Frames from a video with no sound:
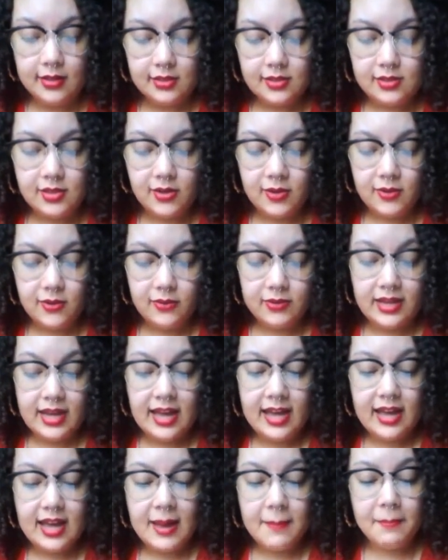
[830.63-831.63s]
So
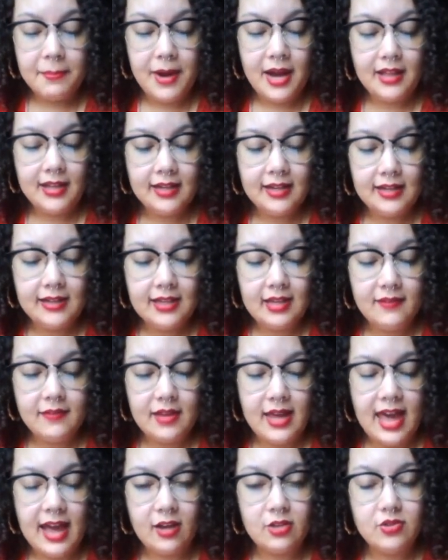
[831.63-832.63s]
yeah, I'm probably gonna give
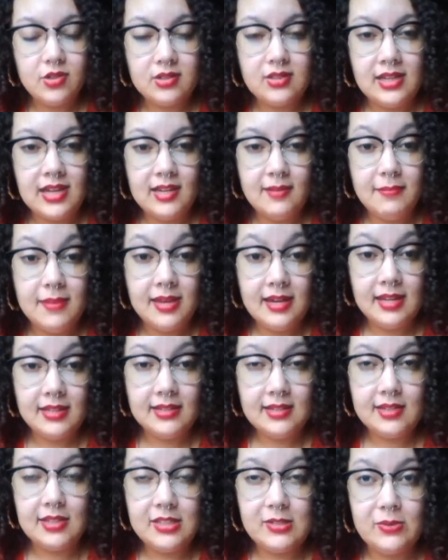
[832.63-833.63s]
an extra 10
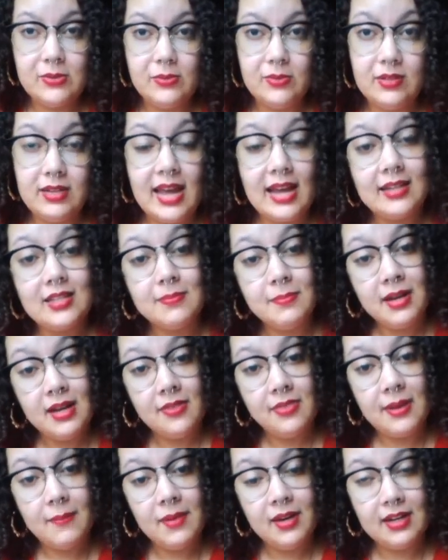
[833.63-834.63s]
minutes to next
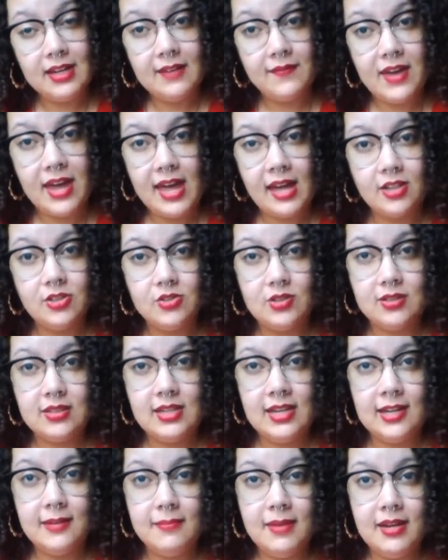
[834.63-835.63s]
month. I'm gonna give an extra
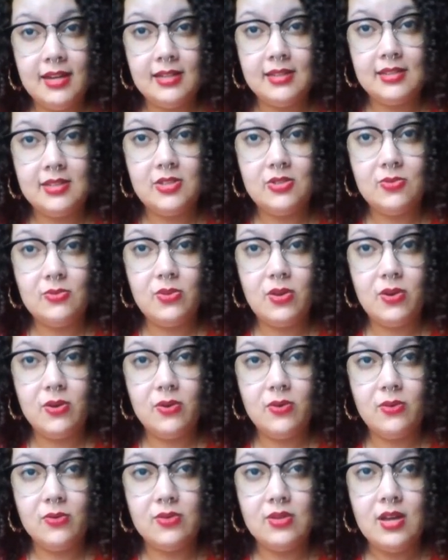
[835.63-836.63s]
10 minutes to
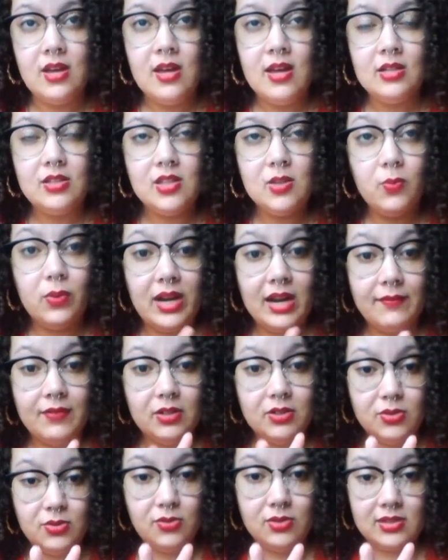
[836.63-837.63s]
those to
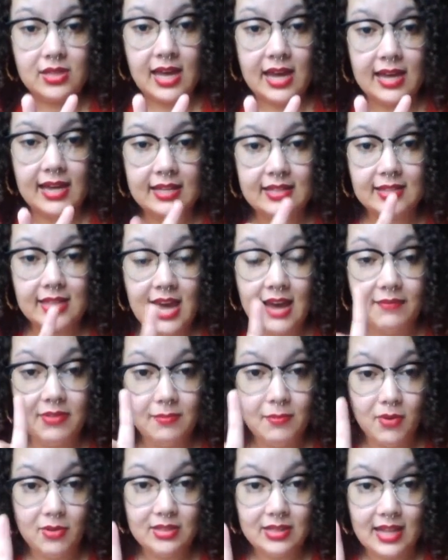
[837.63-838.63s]
whatever two signs have
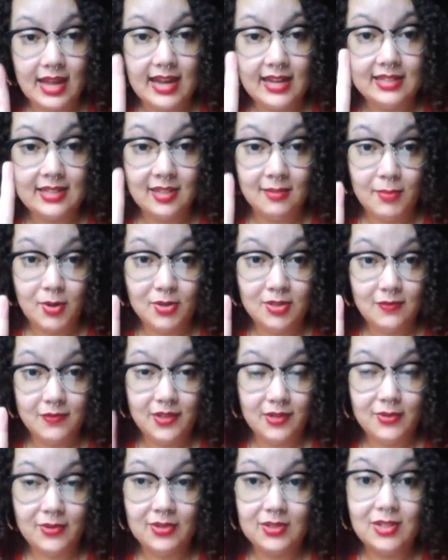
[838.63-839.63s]
the most likes and the most
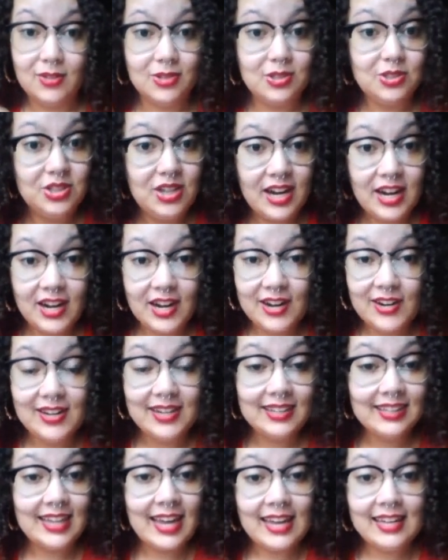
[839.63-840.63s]
views. So share
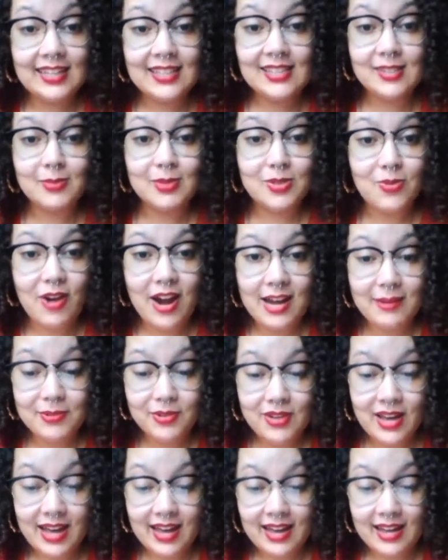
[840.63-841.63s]
and like and subscribe,
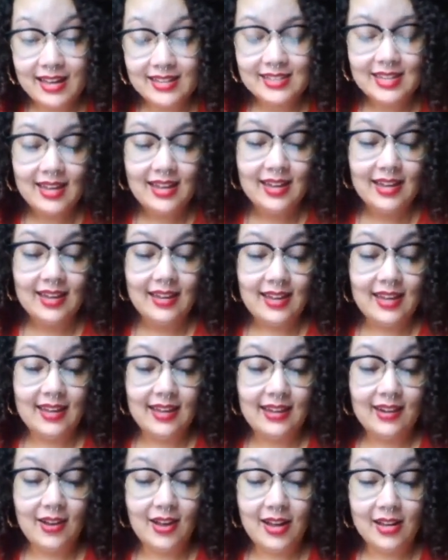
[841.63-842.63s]
you guys.
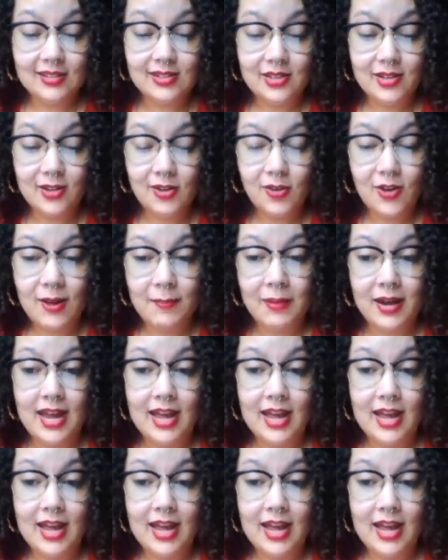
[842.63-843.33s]
And also, I'm gonna